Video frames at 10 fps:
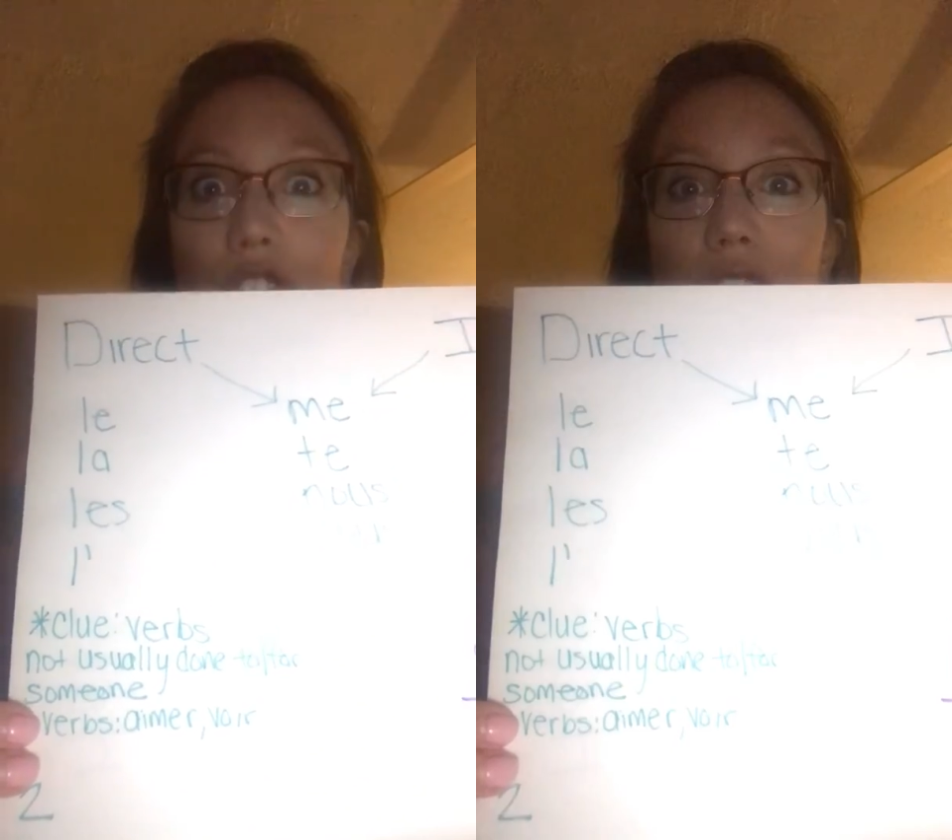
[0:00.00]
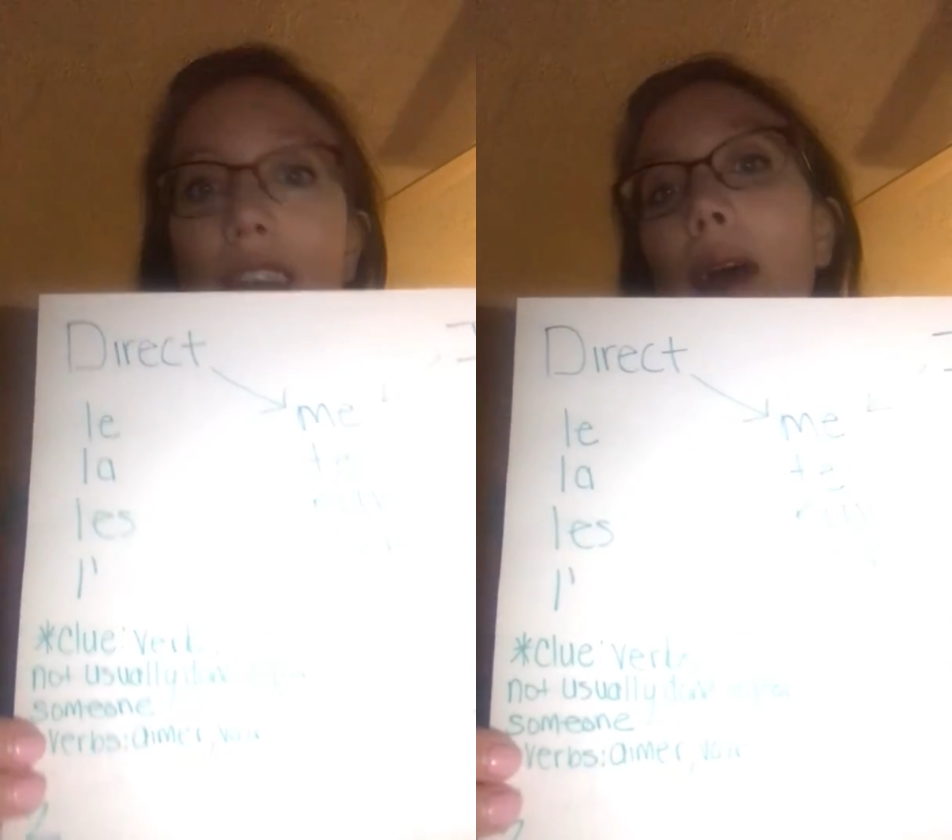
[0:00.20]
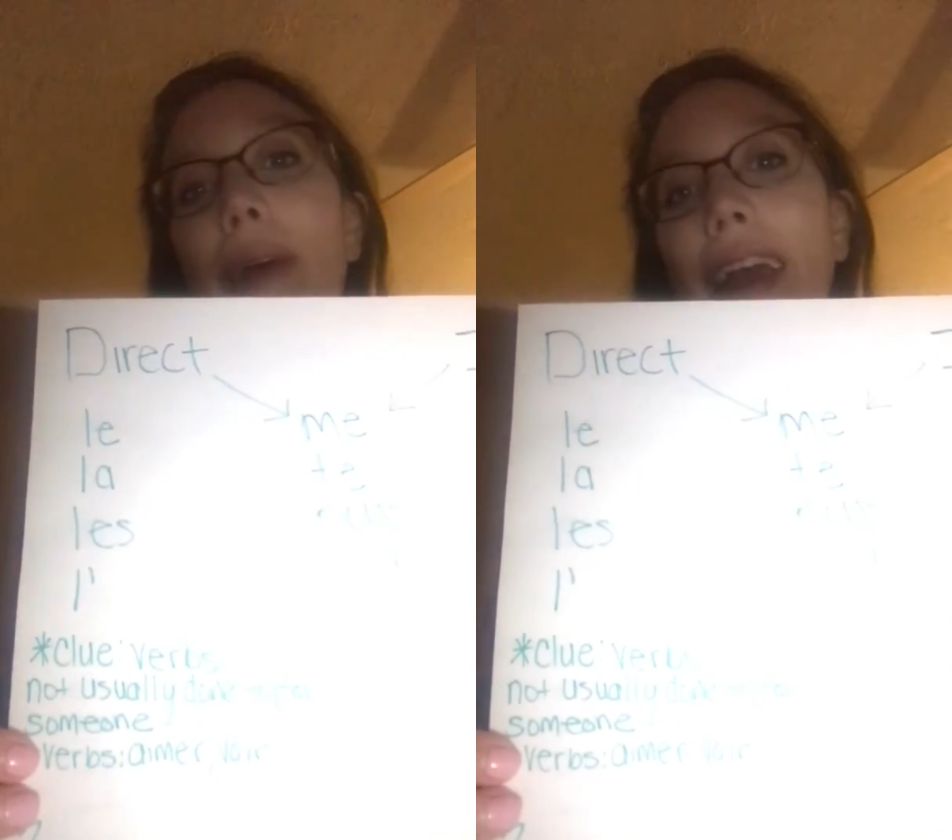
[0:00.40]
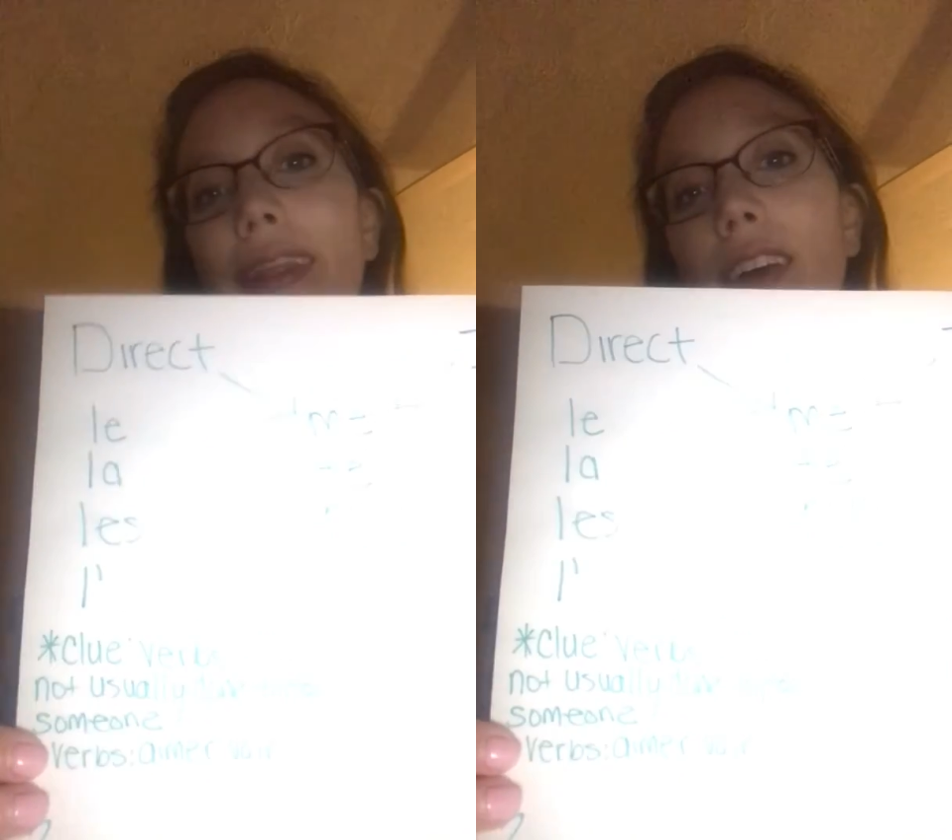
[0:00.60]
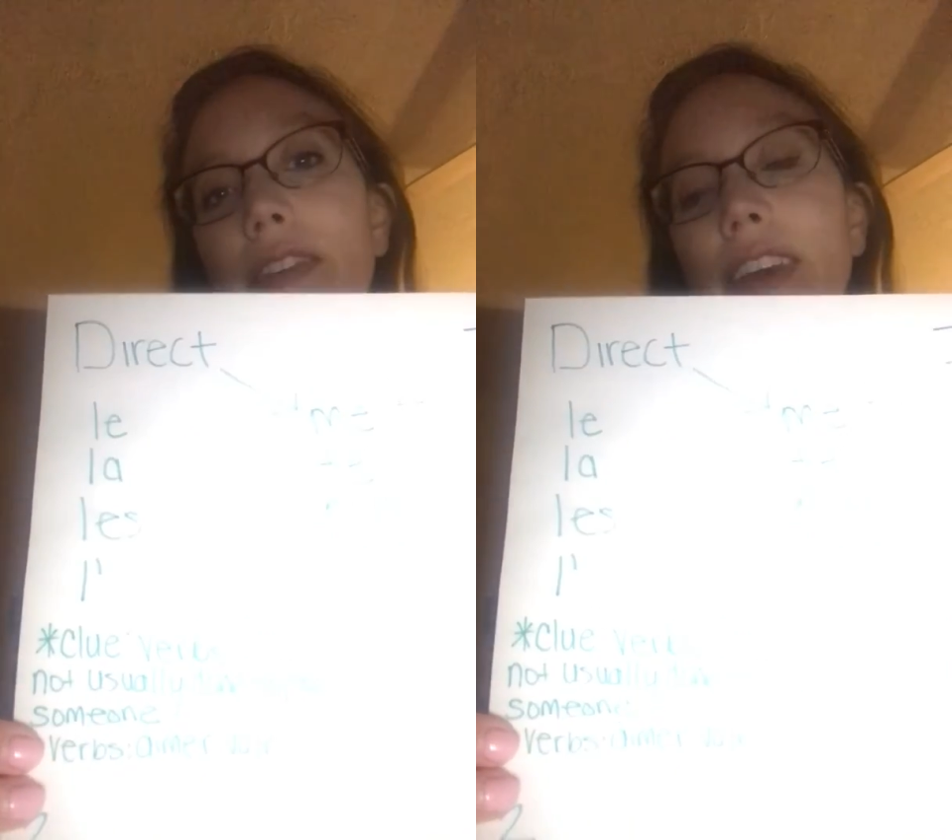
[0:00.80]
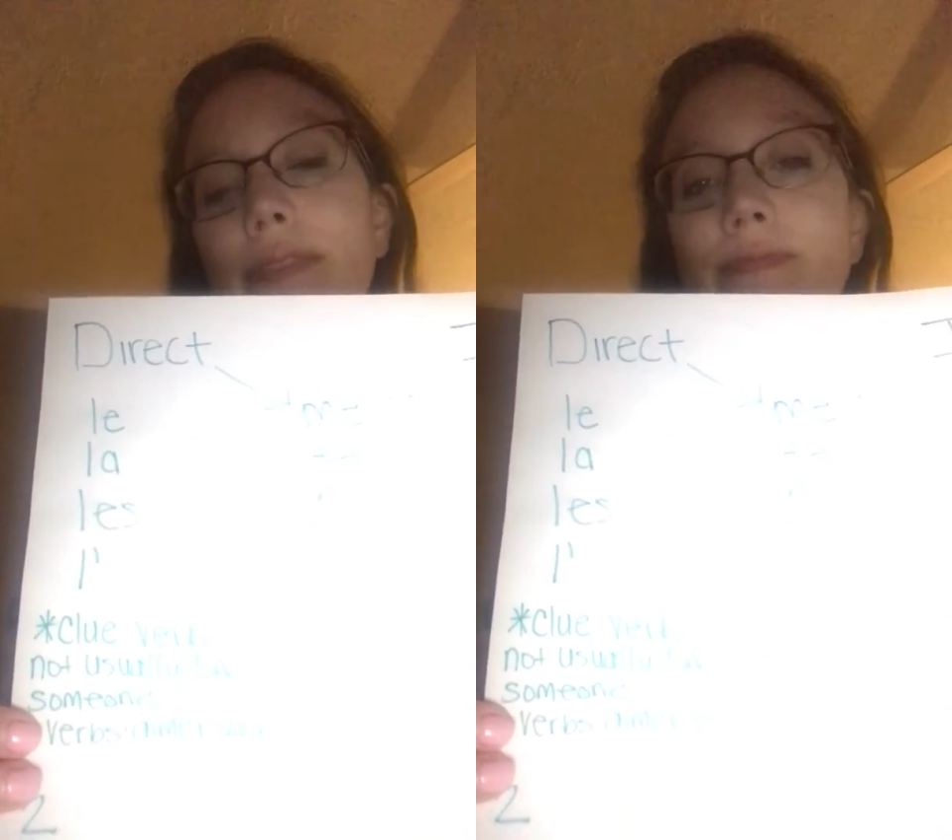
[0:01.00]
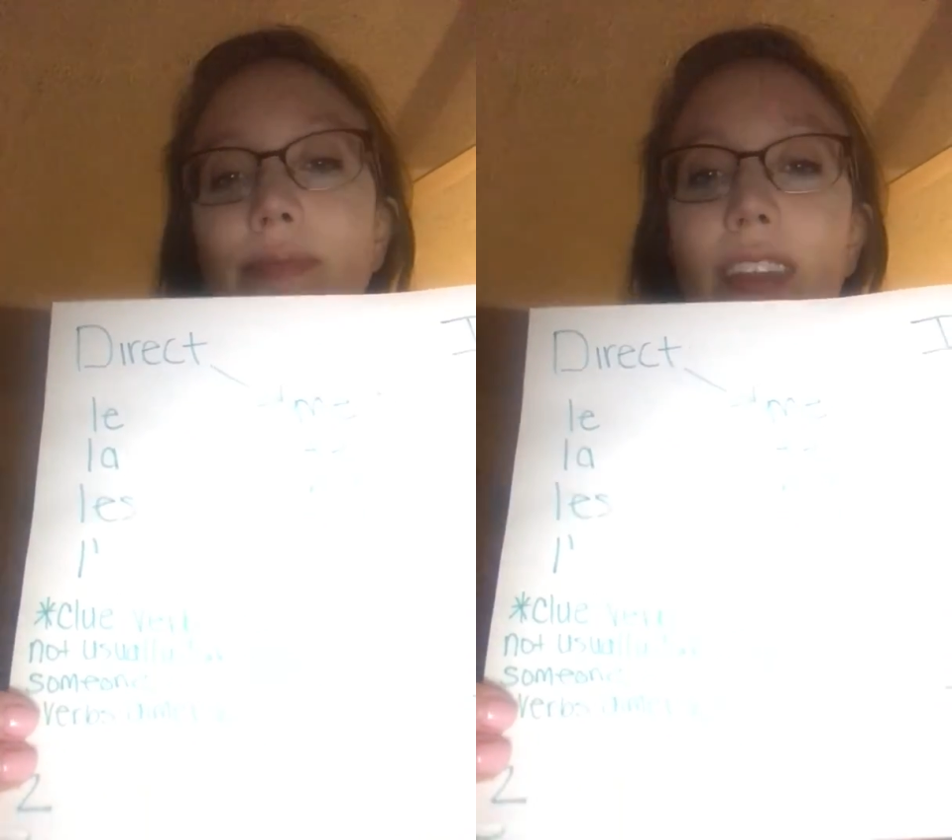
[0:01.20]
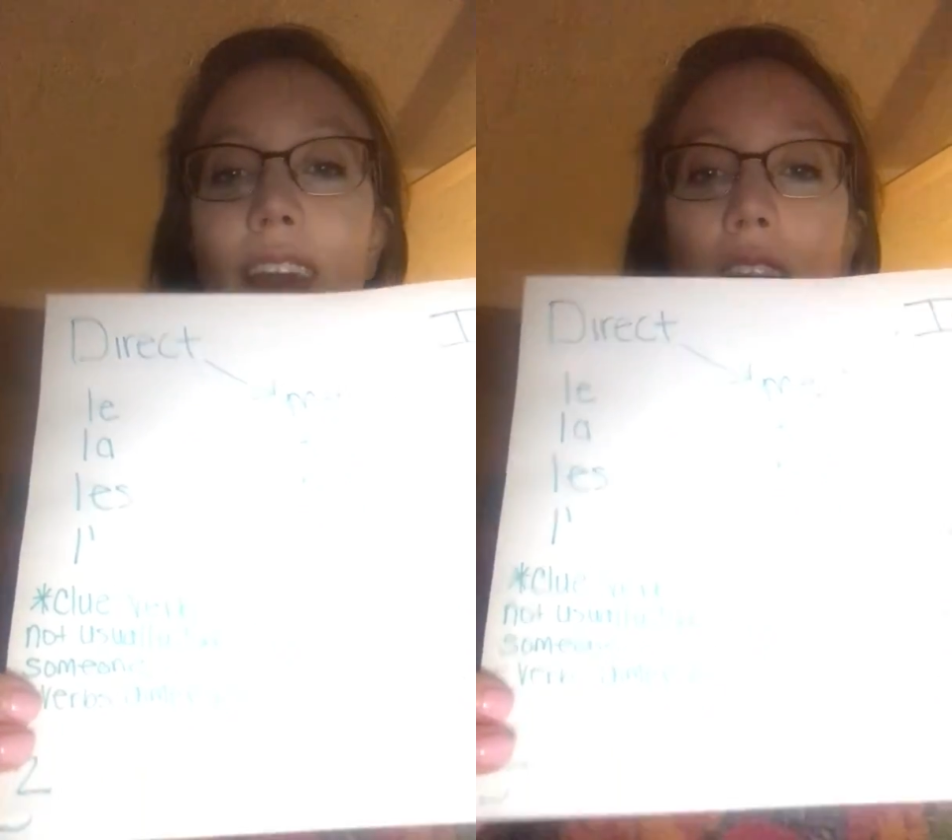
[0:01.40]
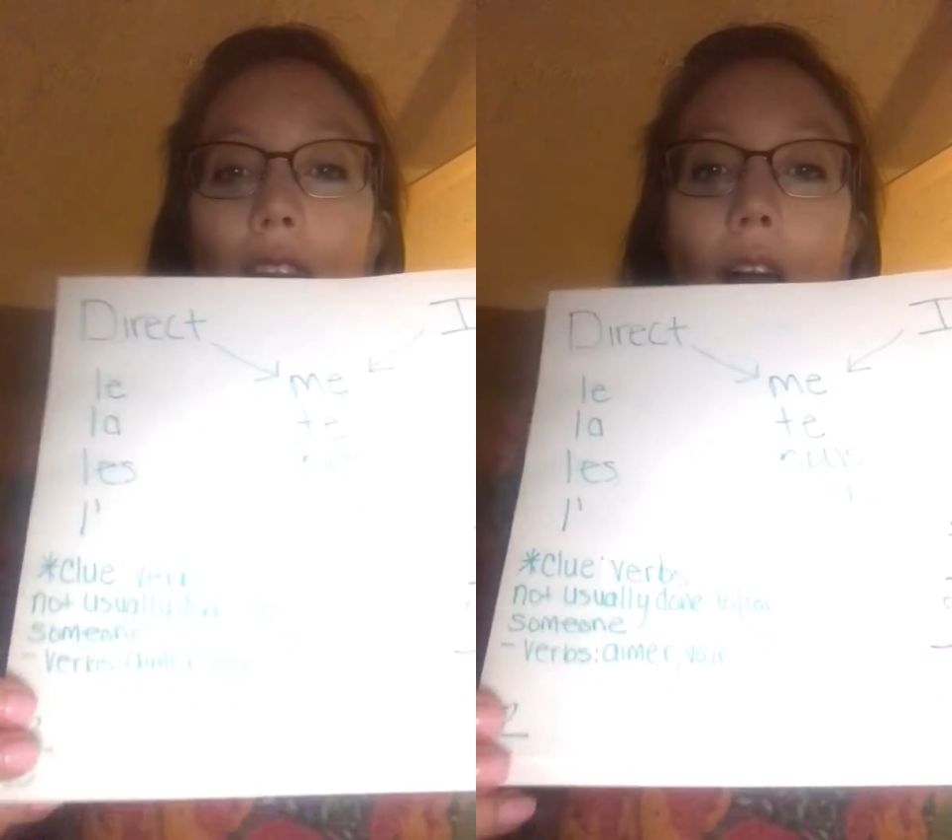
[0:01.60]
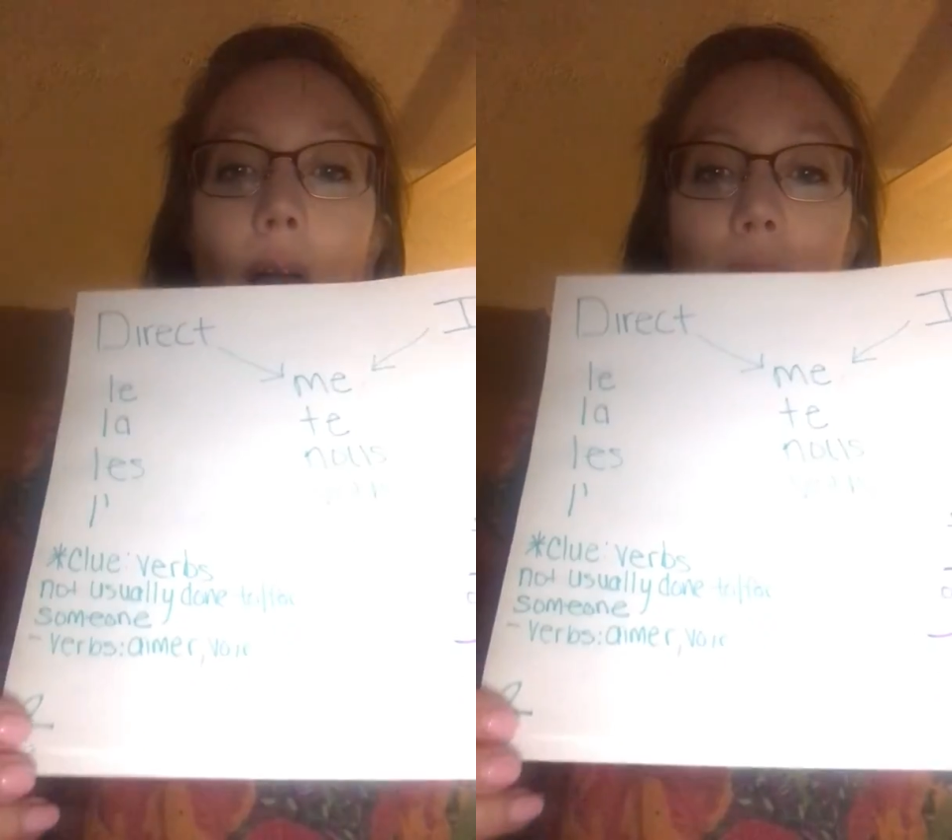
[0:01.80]
je l'aime, I love it.
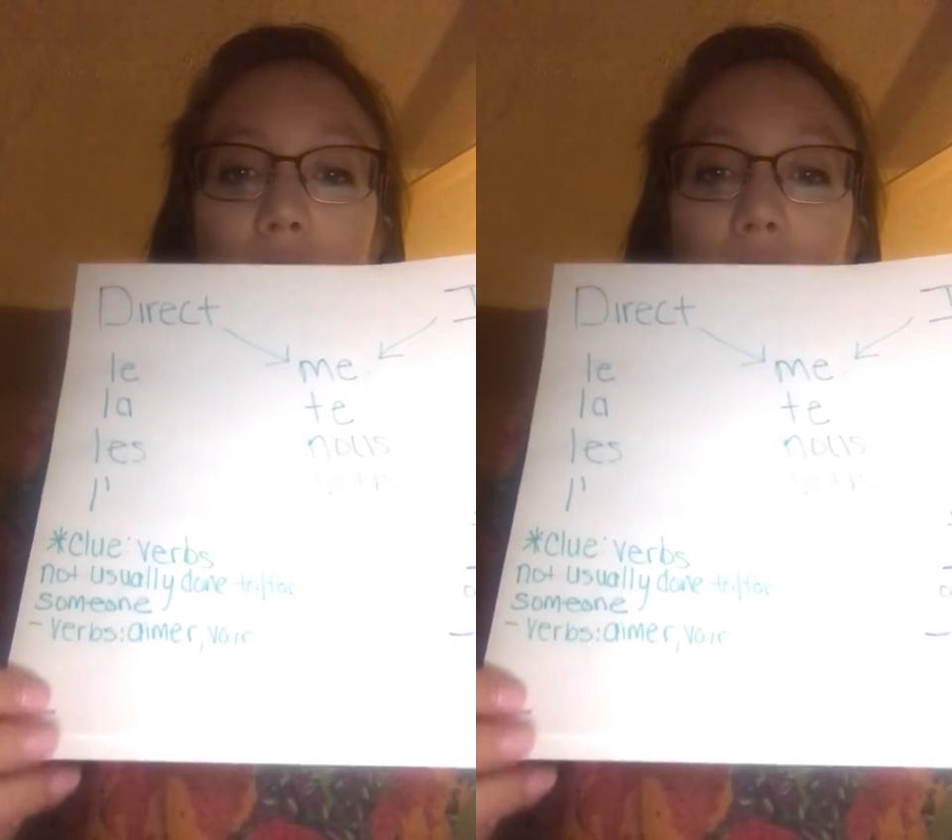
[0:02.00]
Um,